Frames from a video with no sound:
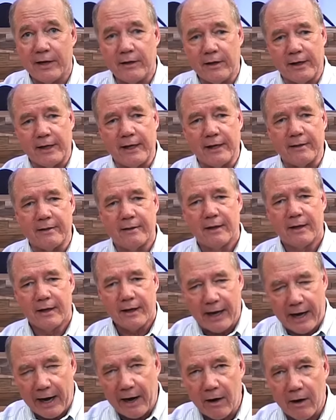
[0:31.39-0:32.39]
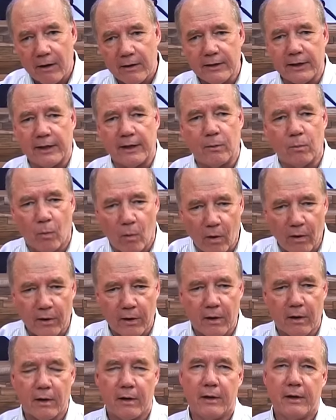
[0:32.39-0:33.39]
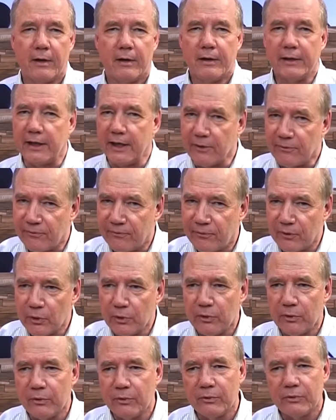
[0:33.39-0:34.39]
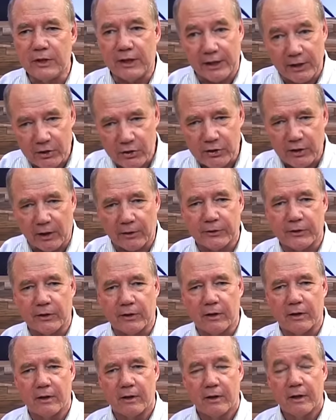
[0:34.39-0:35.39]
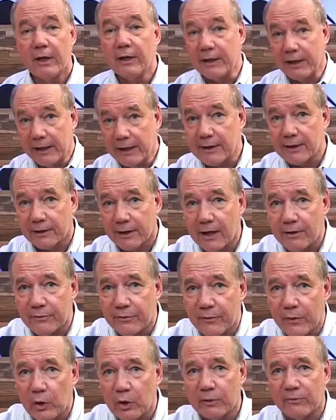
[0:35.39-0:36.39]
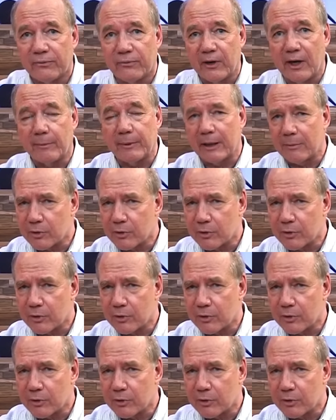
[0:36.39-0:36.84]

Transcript: You need air, you need water, you need food, you need shelter, you need the love of a good family.